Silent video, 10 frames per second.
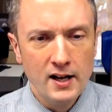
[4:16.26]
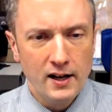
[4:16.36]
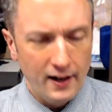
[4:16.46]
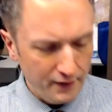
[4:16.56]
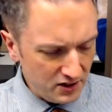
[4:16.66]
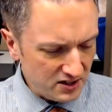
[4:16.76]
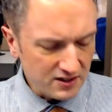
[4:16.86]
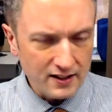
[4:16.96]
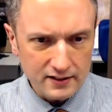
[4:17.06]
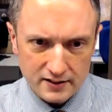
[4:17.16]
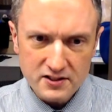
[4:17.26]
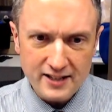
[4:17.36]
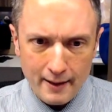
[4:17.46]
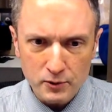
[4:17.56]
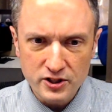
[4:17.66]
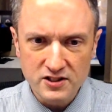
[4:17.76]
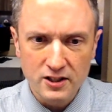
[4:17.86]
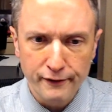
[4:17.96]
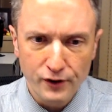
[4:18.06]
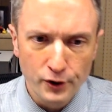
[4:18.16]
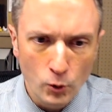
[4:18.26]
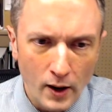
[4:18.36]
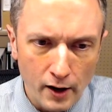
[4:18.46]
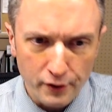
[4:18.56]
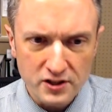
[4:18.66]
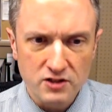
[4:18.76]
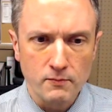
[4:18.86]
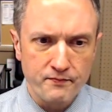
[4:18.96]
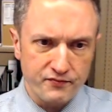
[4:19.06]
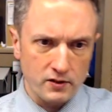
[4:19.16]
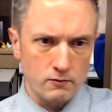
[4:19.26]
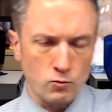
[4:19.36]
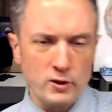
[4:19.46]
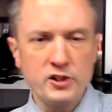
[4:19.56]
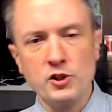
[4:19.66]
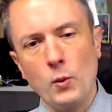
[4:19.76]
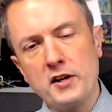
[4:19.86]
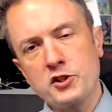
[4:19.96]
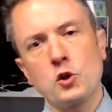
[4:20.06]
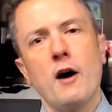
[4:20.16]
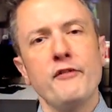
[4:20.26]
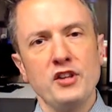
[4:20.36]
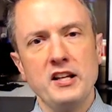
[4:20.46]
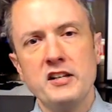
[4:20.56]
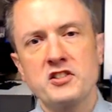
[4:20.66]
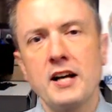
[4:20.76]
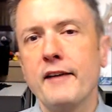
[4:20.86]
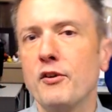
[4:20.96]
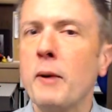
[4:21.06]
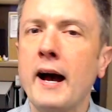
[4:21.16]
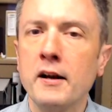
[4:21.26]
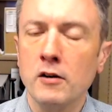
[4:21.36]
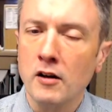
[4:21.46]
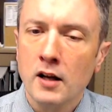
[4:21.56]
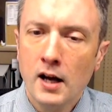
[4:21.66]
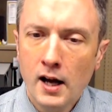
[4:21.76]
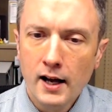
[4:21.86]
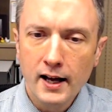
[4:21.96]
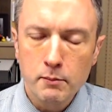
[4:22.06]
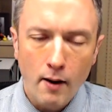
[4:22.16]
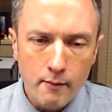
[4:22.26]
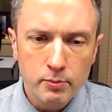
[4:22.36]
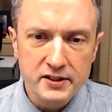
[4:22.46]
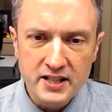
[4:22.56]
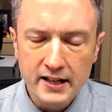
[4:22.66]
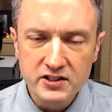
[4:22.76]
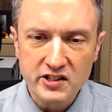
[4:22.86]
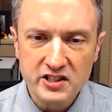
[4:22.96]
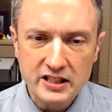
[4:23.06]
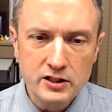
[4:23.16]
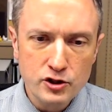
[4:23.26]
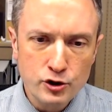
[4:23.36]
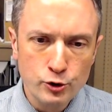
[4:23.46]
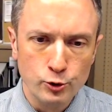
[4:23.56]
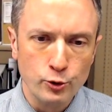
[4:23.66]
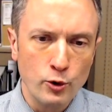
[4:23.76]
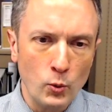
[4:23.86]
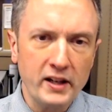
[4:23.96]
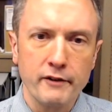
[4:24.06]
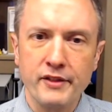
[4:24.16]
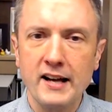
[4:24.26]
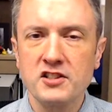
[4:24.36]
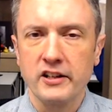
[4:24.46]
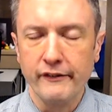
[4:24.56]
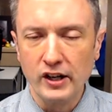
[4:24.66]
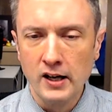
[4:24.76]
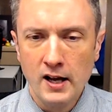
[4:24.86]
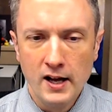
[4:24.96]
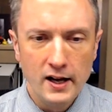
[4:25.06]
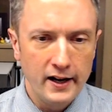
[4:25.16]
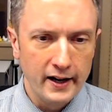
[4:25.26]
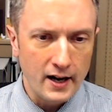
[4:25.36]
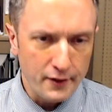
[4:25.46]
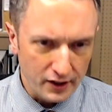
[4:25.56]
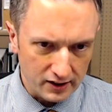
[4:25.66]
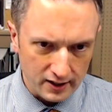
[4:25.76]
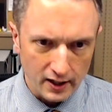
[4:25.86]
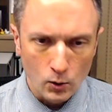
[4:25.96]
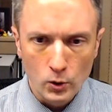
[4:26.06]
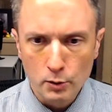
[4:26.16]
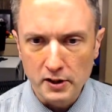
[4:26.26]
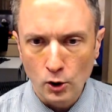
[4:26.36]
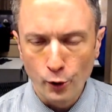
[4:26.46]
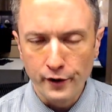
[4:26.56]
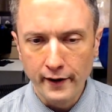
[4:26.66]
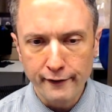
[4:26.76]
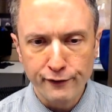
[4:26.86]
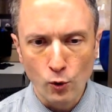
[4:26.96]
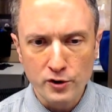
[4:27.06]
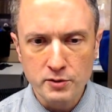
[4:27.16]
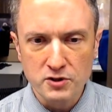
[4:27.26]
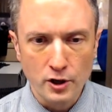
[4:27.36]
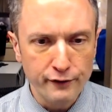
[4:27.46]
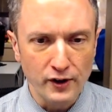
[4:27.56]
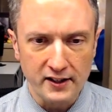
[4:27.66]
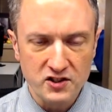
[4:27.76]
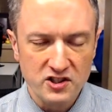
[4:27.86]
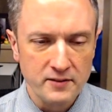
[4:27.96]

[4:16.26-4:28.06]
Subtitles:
this is going to establish itself for a little while, this ridge in the west, trough in the east kind of a pattern, and probably takes us into the week of Thanksgiving, and I think the air will be cold enough for some snowflakes.